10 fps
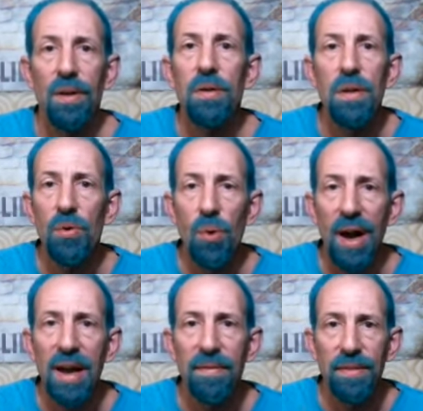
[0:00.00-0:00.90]
You
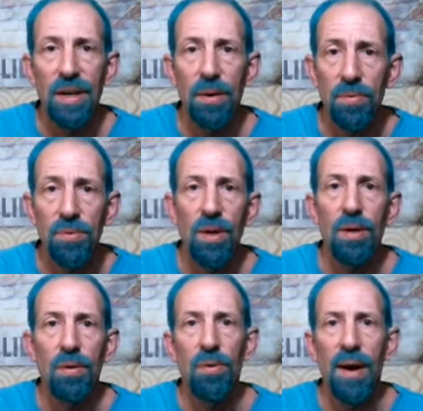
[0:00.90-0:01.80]
have those
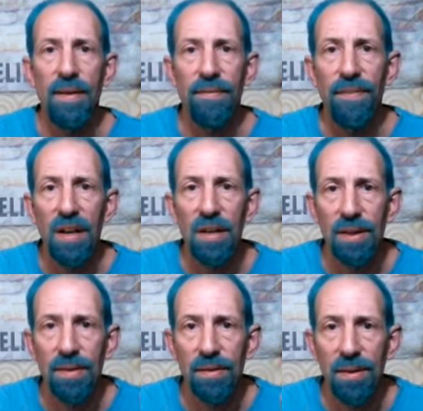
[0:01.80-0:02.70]
who have faith in
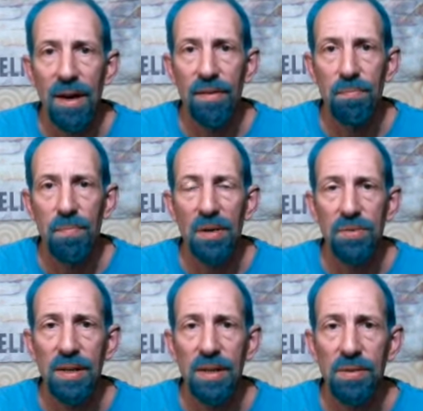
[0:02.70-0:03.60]
the law of
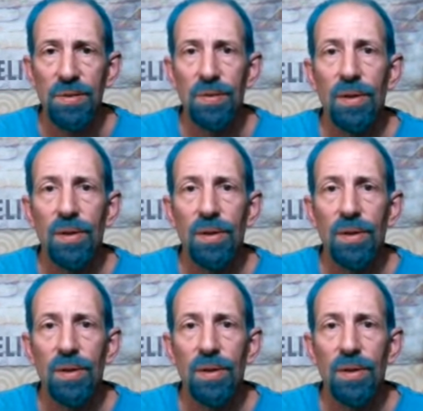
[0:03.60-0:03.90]
Moses,